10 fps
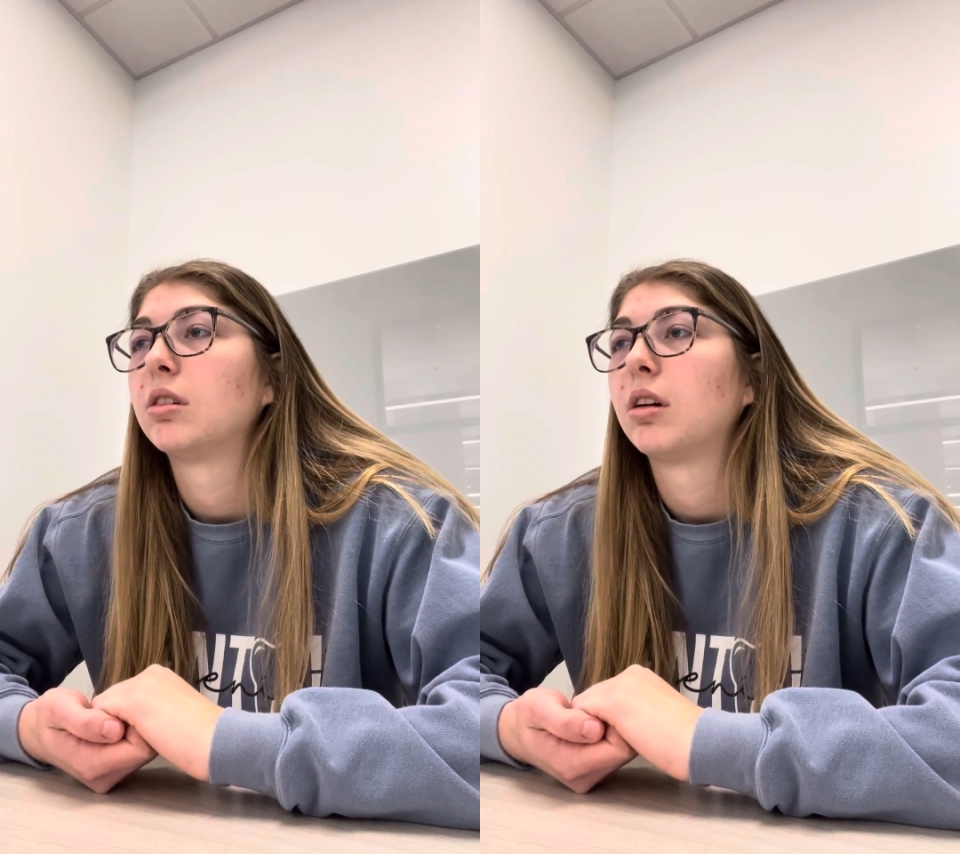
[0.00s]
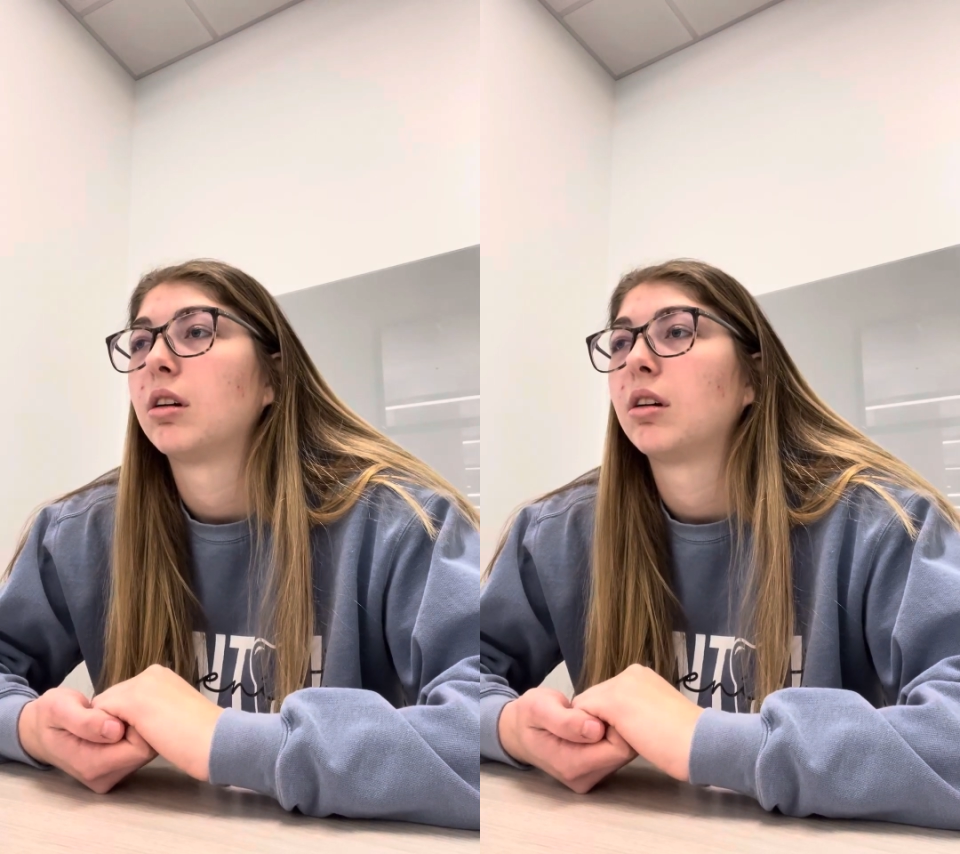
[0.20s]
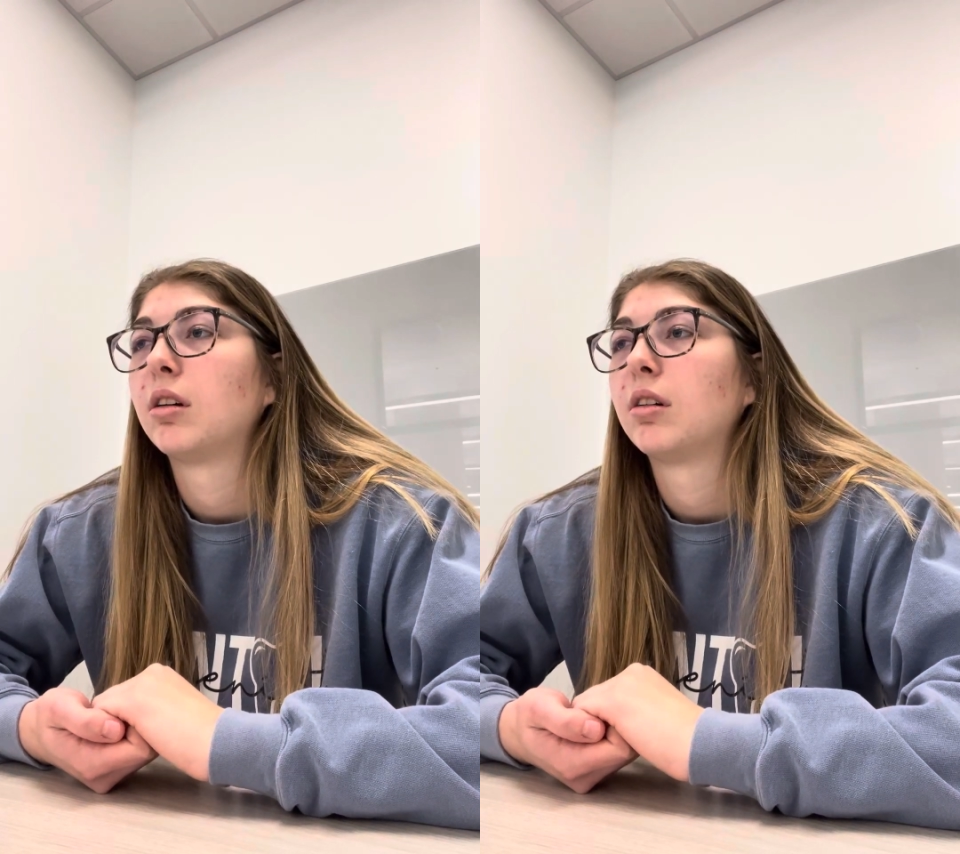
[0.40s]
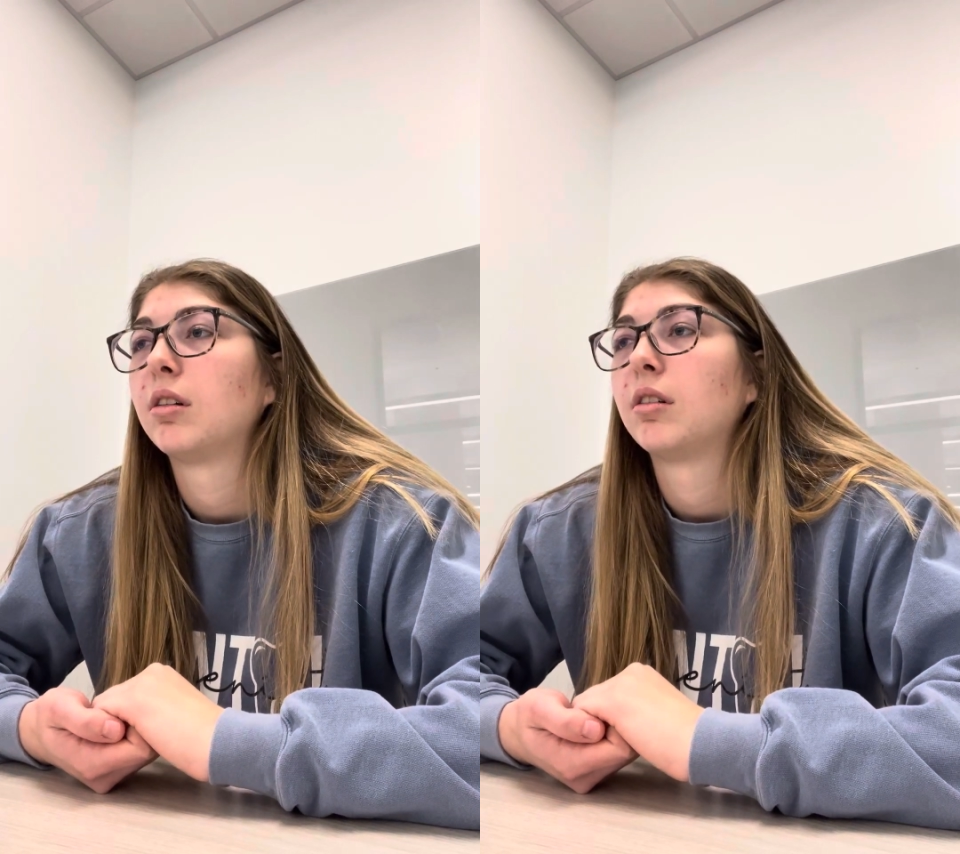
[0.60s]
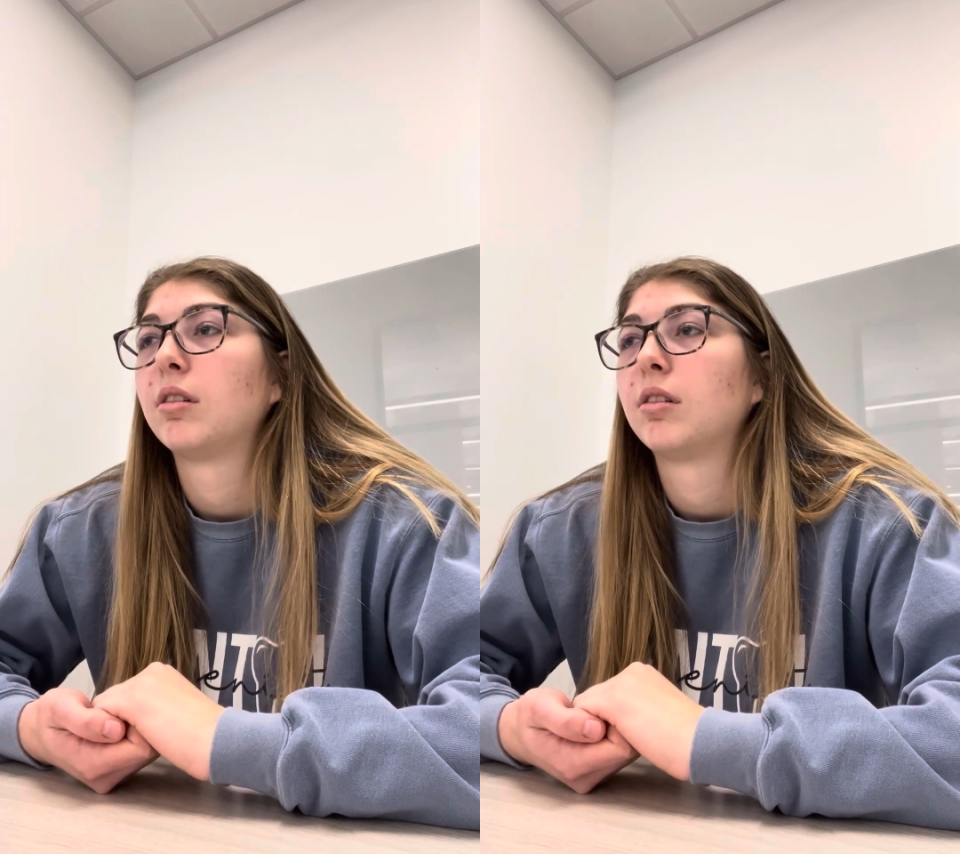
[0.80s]
How does the
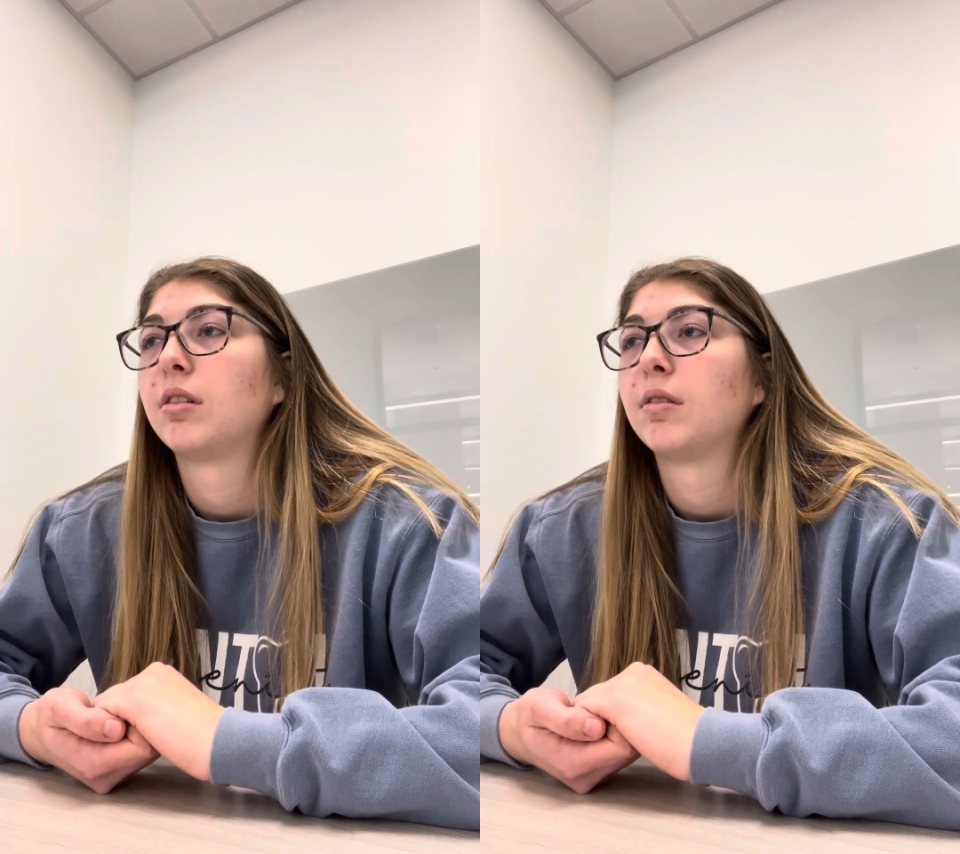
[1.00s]
drug